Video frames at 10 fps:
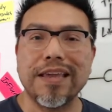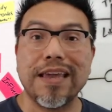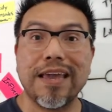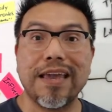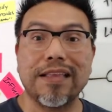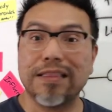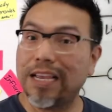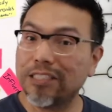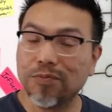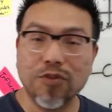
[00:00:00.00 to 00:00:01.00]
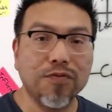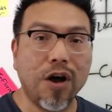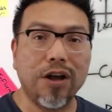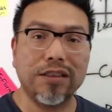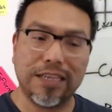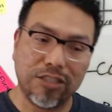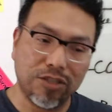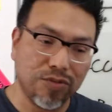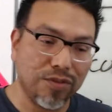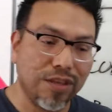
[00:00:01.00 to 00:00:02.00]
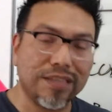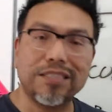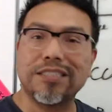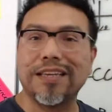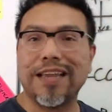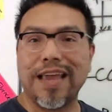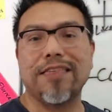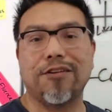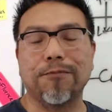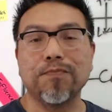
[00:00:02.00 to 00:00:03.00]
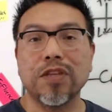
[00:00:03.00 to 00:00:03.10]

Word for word: and let's move on. Let's do this together.